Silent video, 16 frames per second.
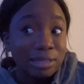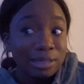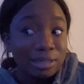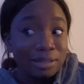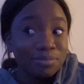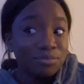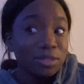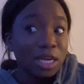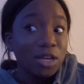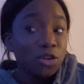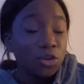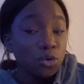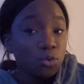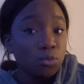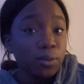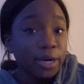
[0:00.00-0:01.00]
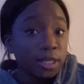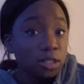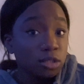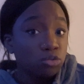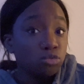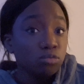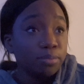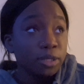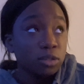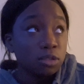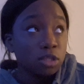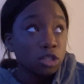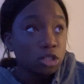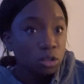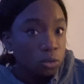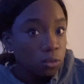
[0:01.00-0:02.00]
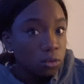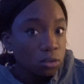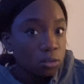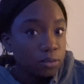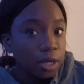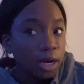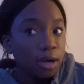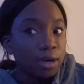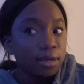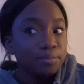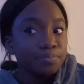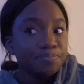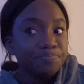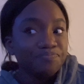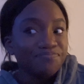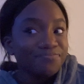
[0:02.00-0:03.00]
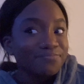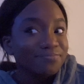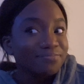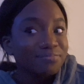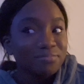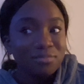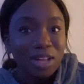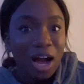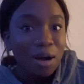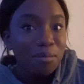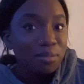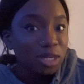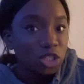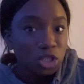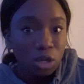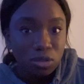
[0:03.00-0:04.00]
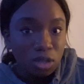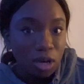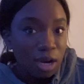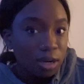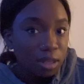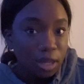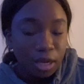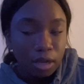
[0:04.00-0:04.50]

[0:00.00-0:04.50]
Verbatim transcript: Um, they knew where to build their school. Um, not much goes on in Lincoln